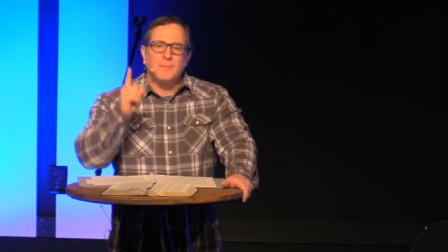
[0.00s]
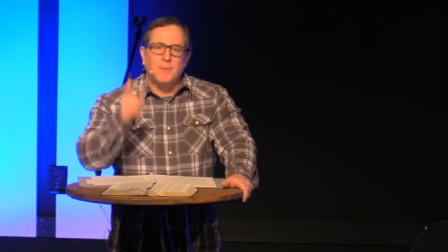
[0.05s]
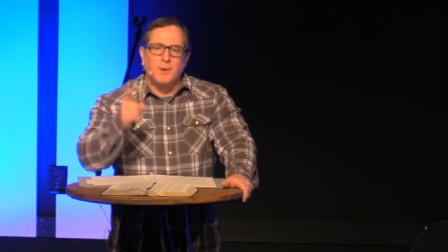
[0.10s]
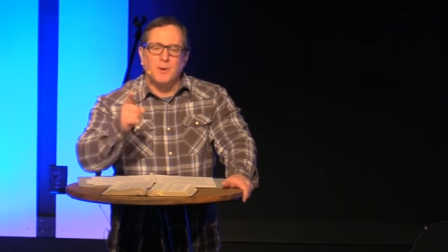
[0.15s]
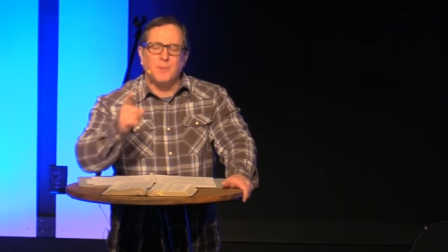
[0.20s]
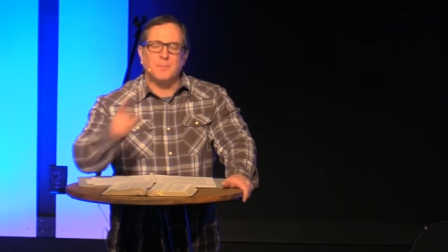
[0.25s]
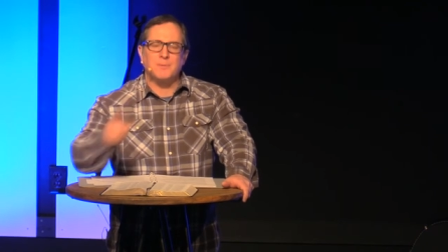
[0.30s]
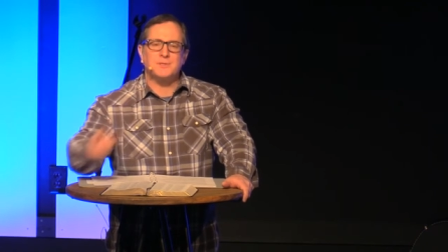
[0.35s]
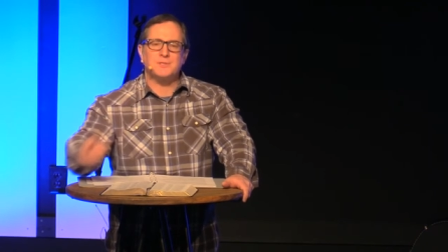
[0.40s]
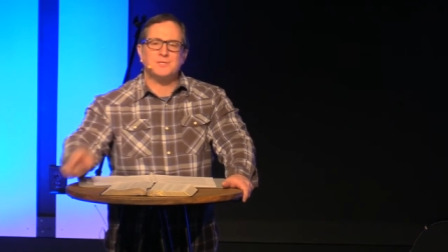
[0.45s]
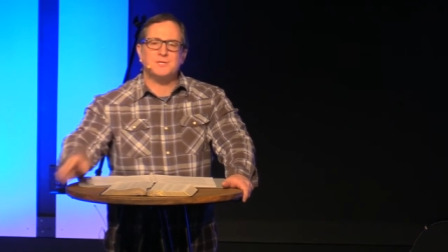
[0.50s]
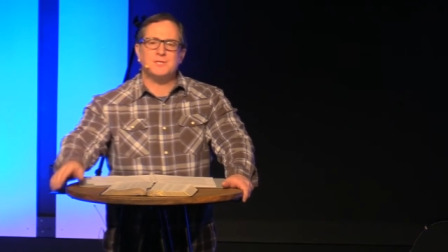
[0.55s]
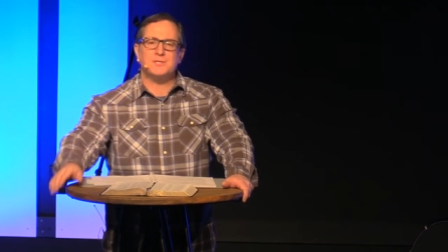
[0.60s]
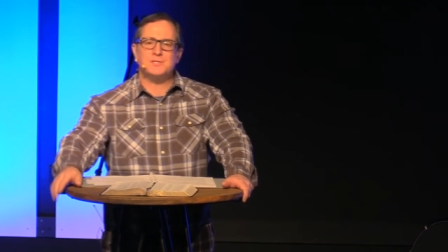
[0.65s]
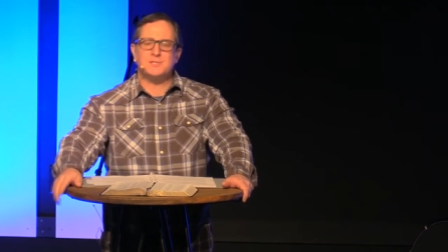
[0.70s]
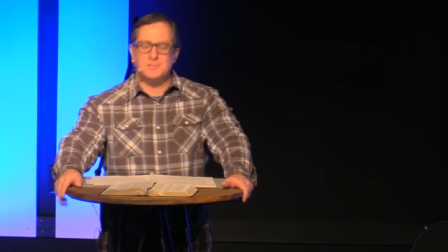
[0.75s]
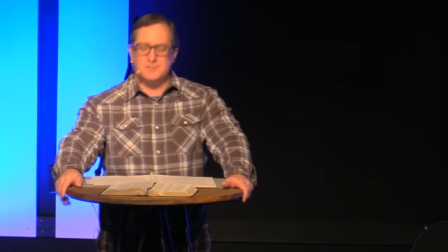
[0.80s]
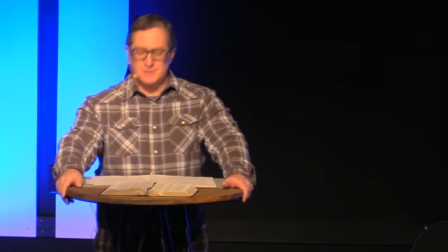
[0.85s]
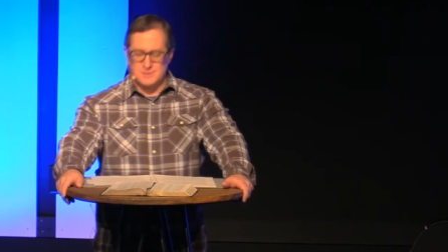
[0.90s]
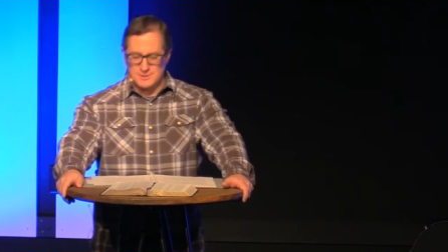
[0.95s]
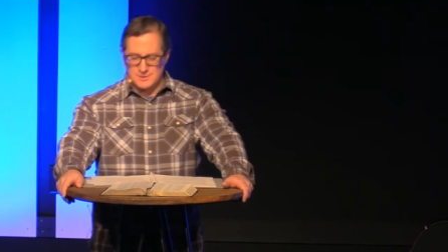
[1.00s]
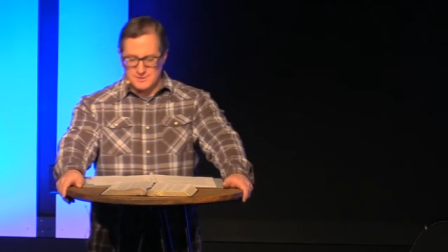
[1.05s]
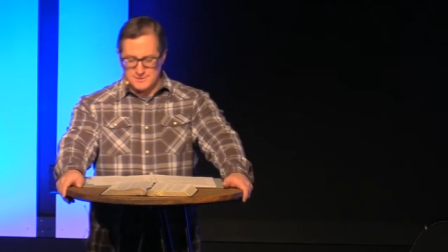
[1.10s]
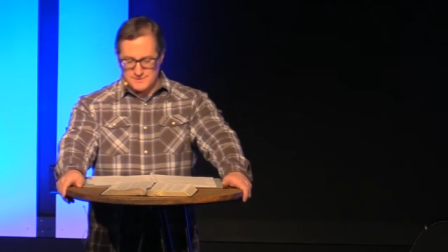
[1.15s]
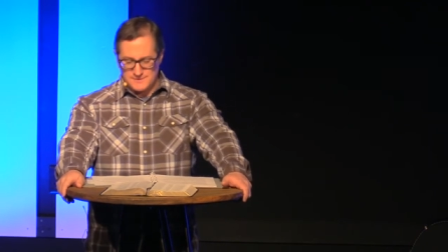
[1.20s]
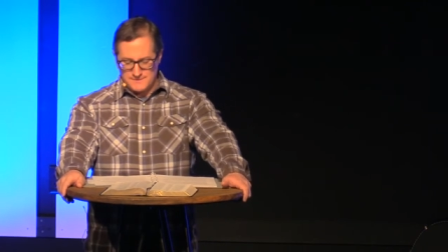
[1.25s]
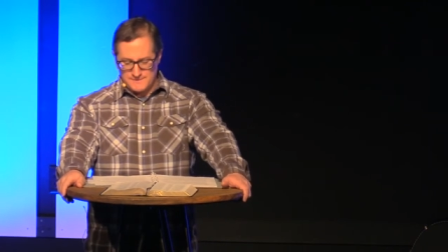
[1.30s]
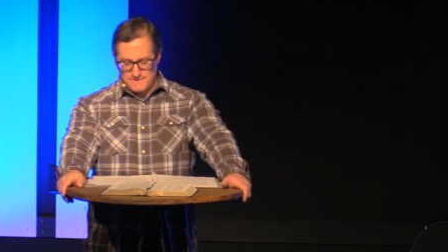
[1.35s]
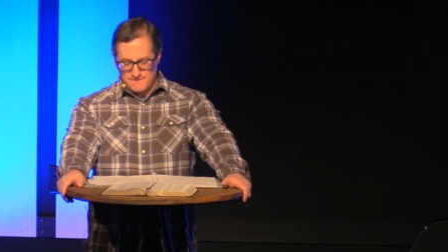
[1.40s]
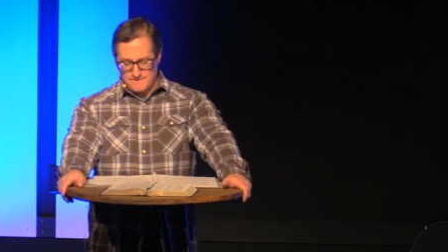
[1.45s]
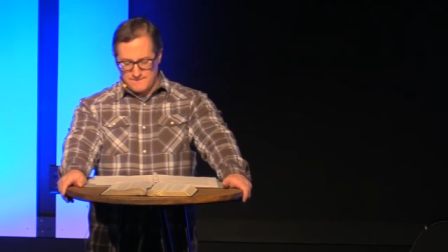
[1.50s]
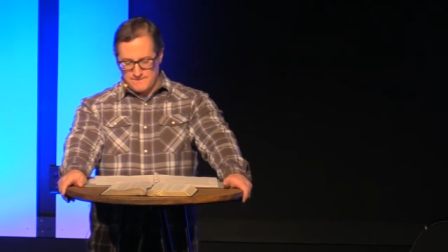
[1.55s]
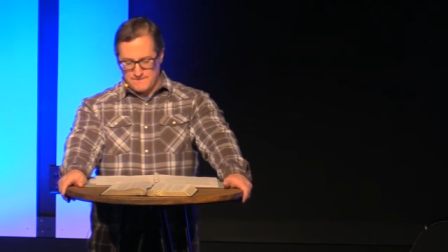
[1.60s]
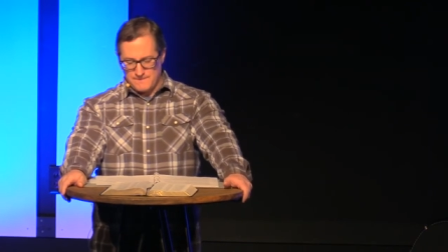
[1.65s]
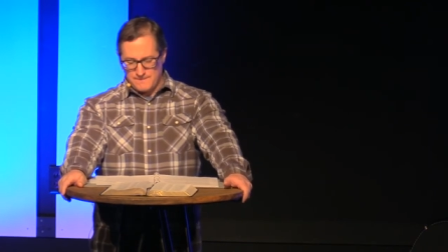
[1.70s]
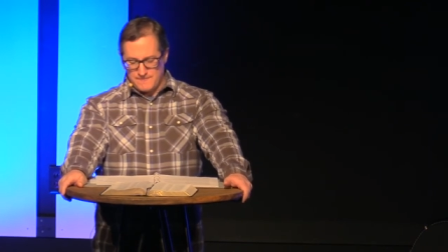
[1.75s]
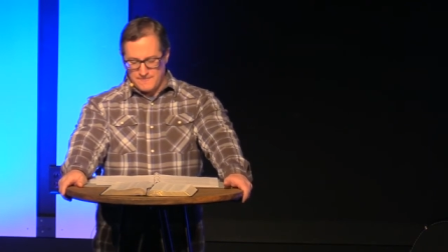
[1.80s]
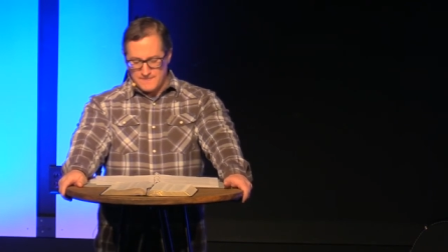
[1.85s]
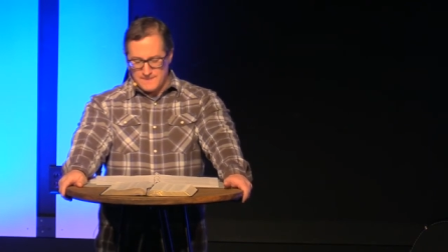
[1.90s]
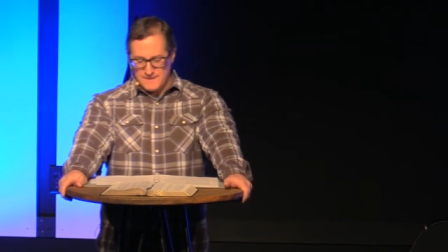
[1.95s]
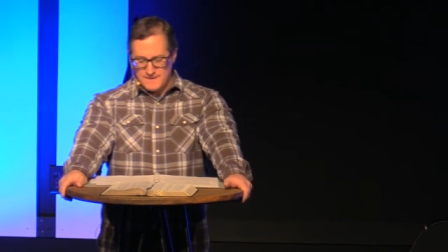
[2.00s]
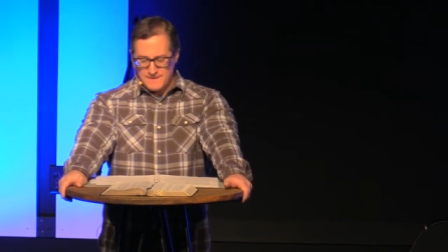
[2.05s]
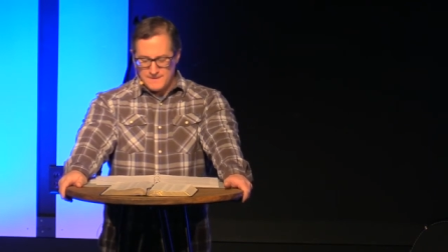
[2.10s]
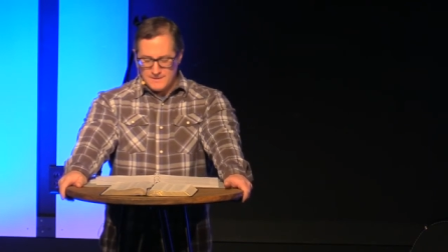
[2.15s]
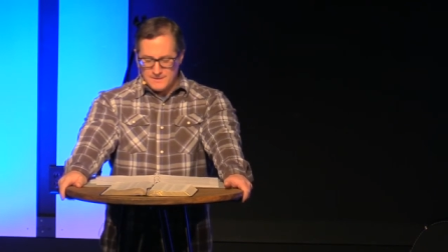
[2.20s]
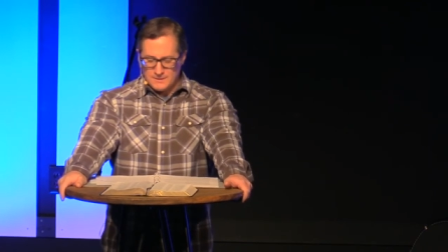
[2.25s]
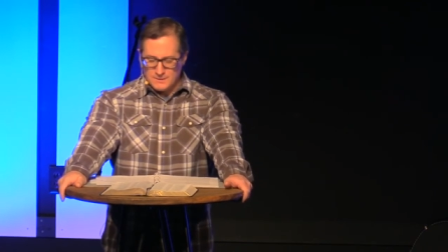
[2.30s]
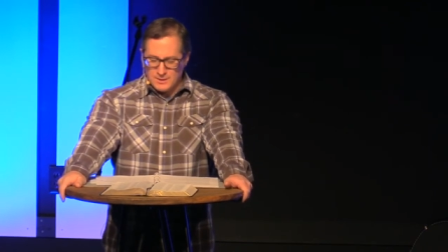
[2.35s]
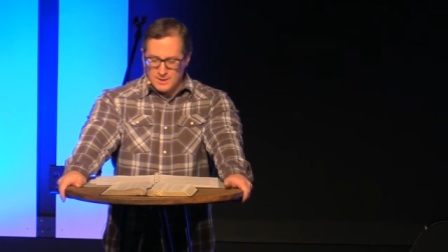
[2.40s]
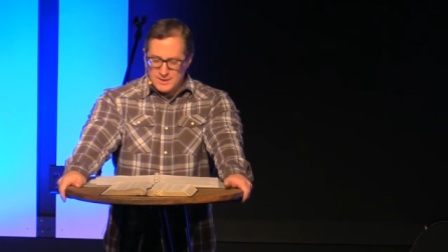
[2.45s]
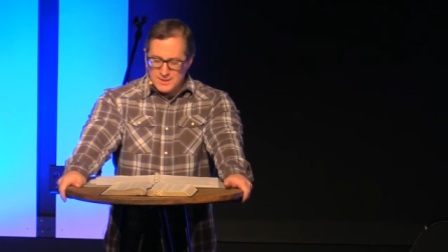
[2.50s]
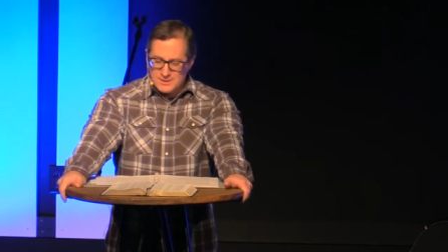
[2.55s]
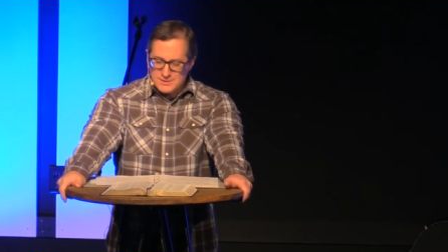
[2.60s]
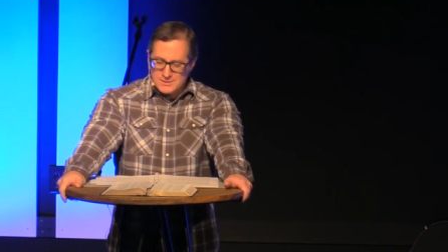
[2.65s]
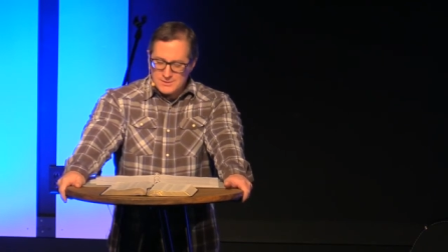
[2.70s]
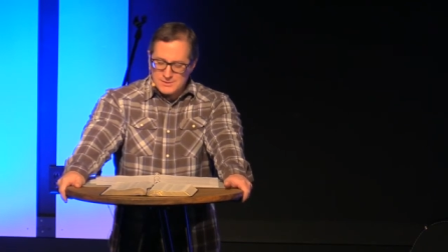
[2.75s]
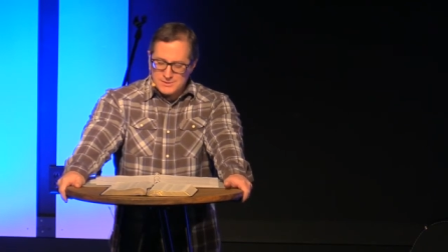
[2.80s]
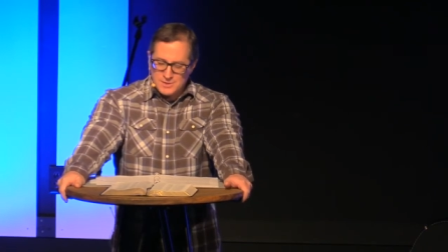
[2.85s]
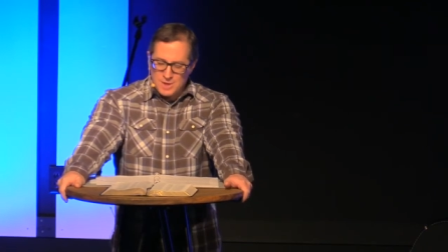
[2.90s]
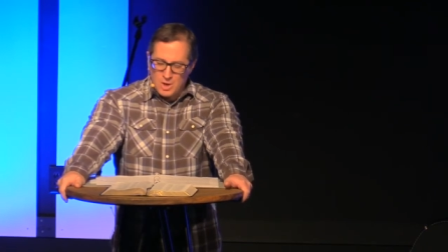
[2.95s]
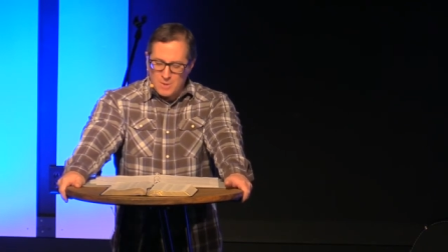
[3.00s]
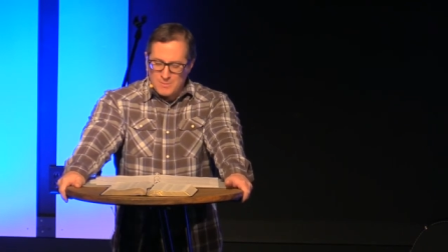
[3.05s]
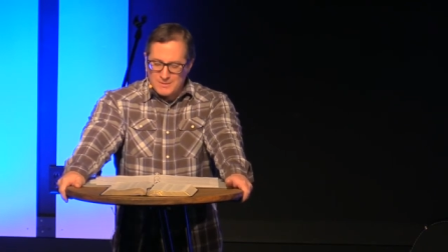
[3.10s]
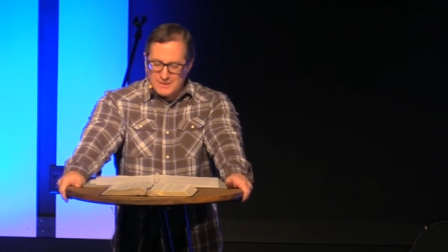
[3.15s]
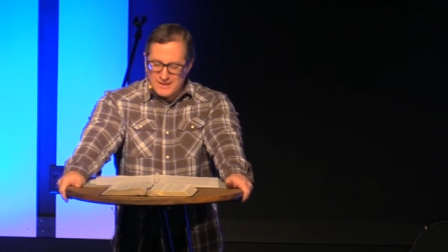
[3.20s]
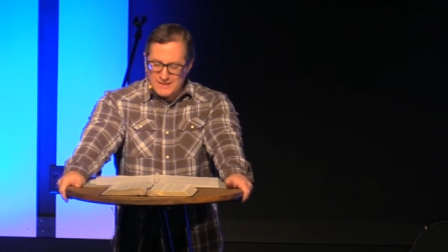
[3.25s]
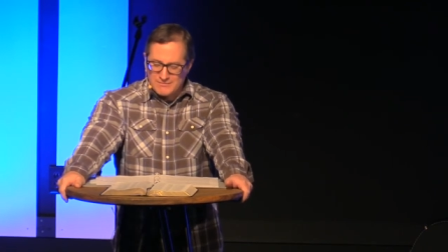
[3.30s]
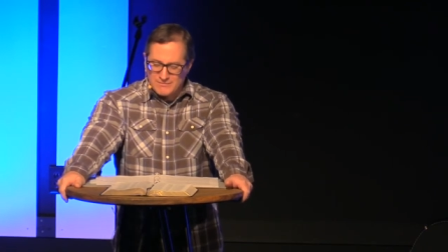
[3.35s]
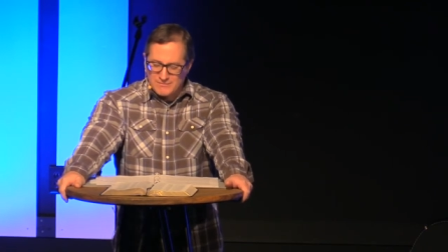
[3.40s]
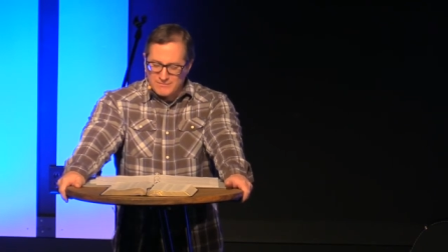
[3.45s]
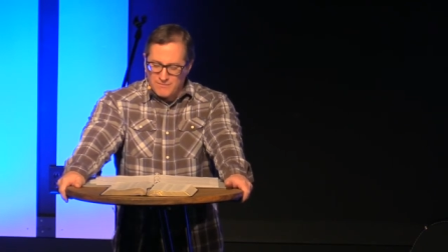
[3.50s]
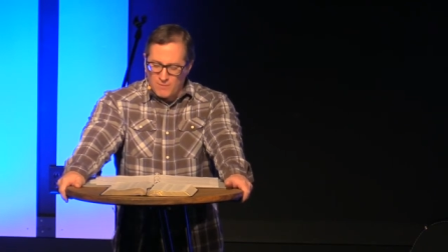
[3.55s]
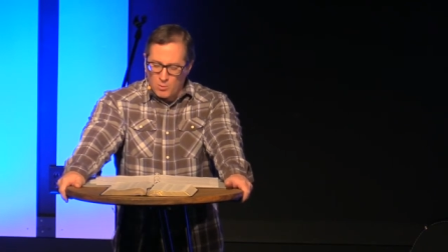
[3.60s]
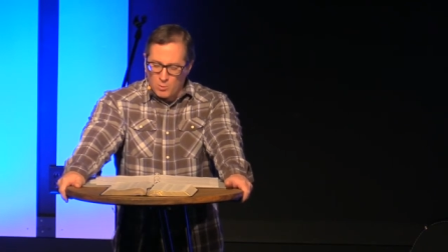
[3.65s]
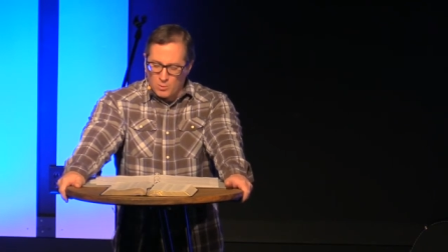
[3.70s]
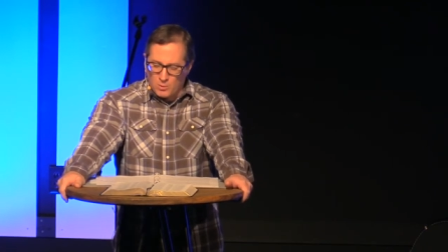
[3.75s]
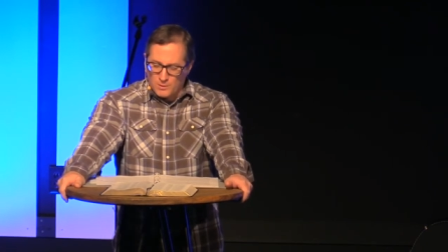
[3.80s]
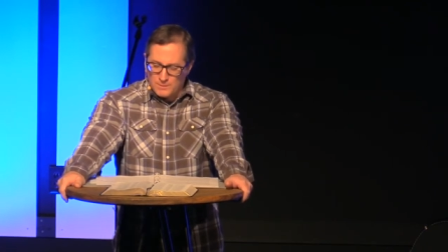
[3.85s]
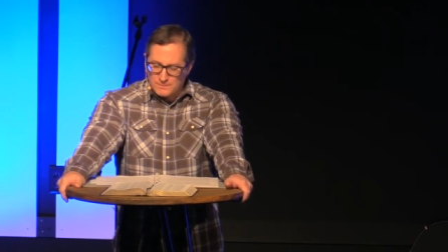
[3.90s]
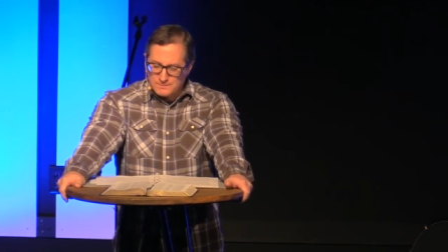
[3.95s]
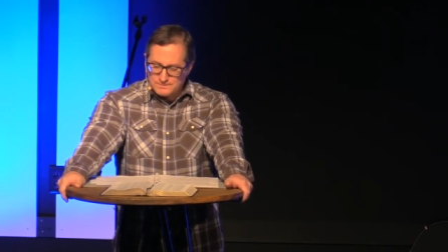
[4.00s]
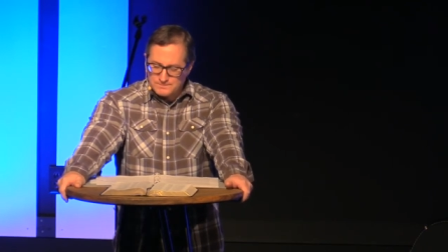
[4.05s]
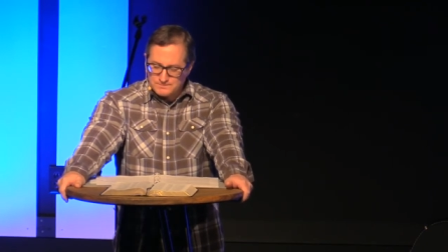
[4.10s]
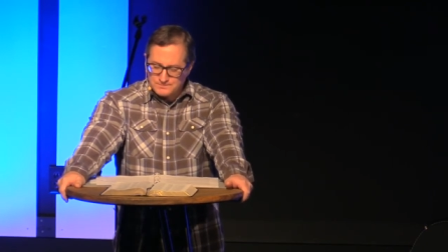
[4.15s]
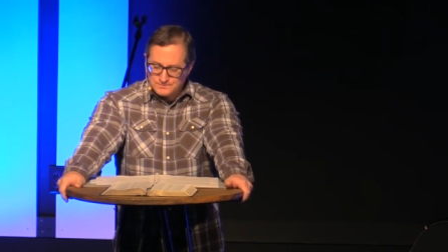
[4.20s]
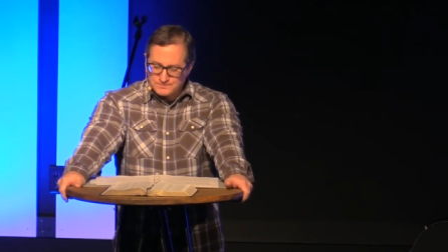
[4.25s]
purposes. Look at Psalm 11:4.